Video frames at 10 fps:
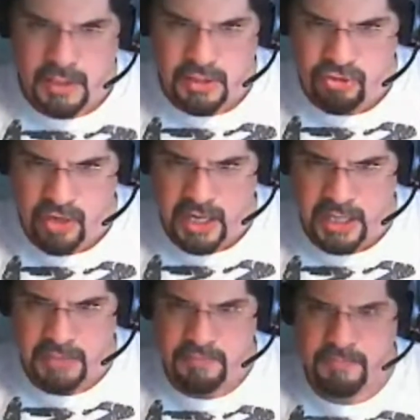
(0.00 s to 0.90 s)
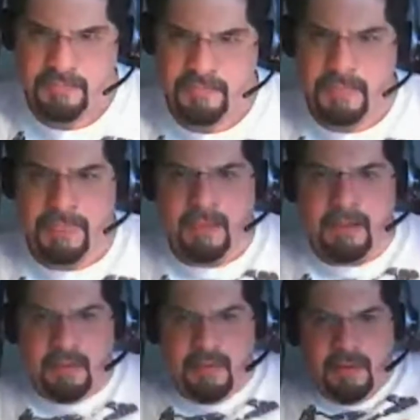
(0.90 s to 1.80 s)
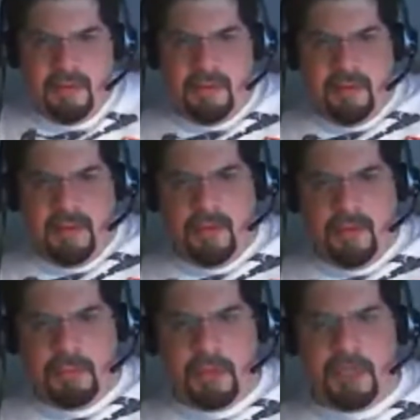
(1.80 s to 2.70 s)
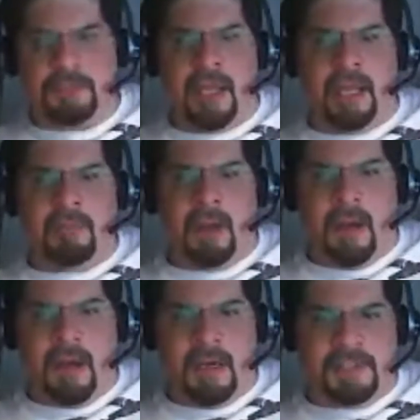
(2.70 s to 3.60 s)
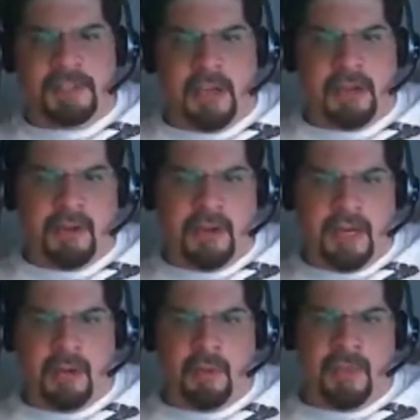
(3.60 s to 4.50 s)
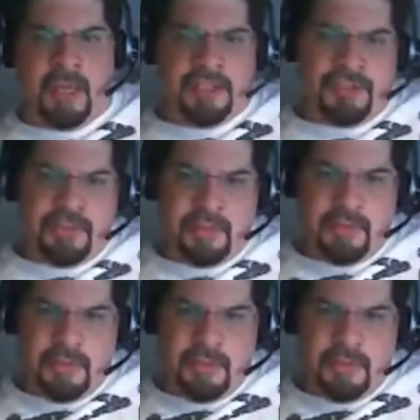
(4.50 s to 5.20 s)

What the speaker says: Trine, you put us behind bars, now you're here with us.